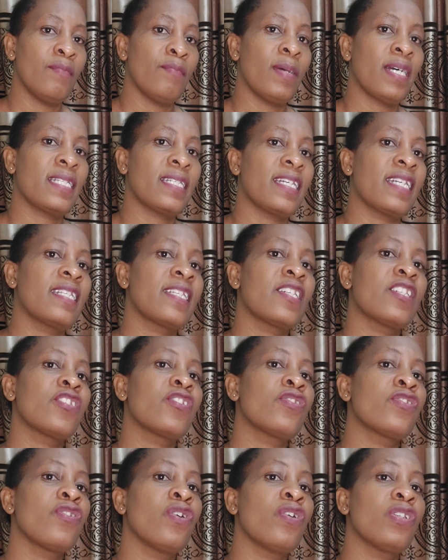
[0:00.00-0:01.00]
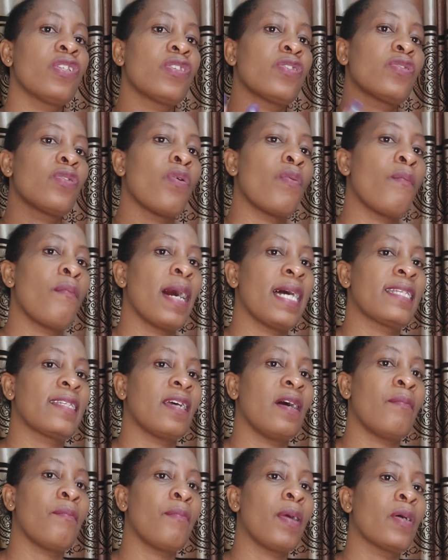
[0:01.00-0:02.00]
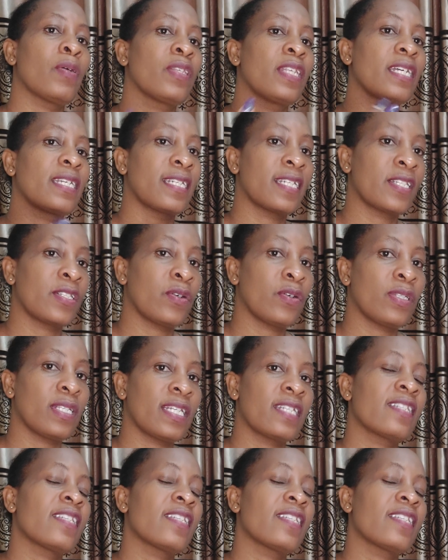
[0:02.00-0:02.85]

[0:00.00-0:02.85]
but it is not so much about the result.